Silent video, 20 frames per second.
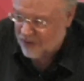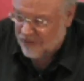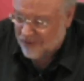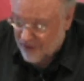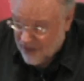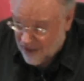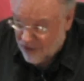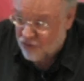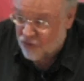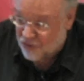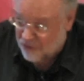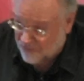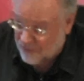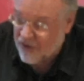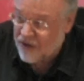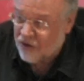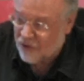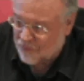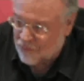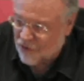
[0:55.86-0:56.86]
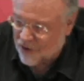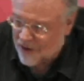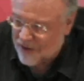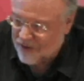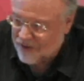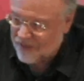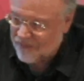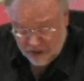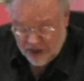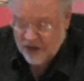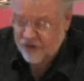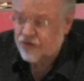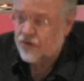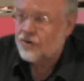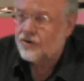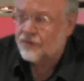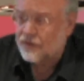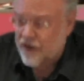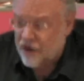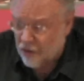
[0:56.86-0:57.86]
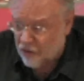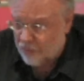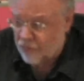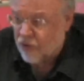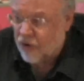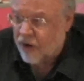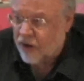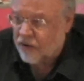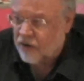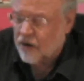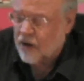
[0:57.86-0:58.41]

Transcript: nature's fingerprint. Nature's fingerprint.